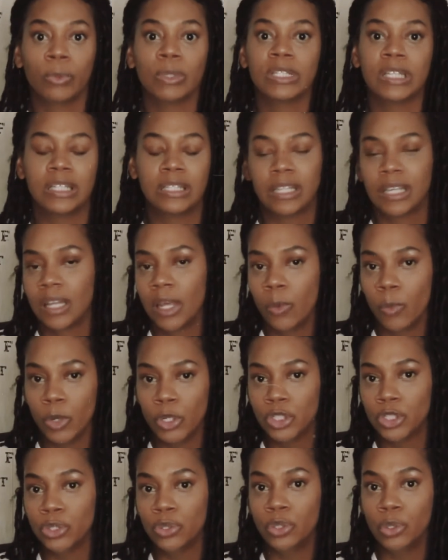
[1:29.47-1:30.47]
Once they say they
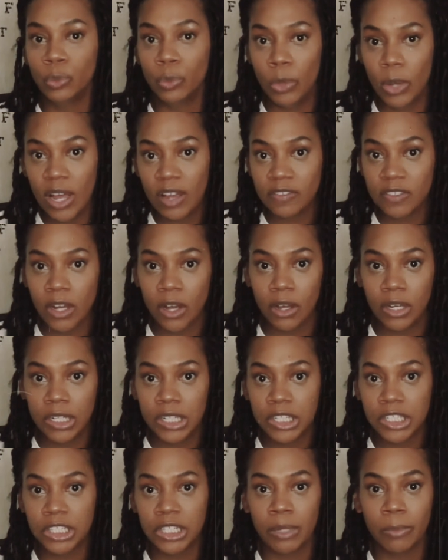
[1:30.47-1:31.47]
want you, you will have to
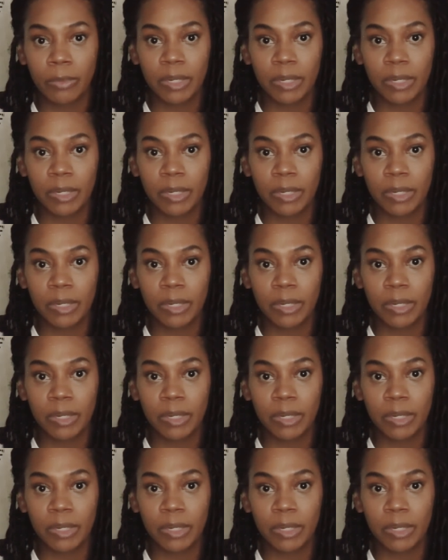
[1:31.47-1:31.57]
audition,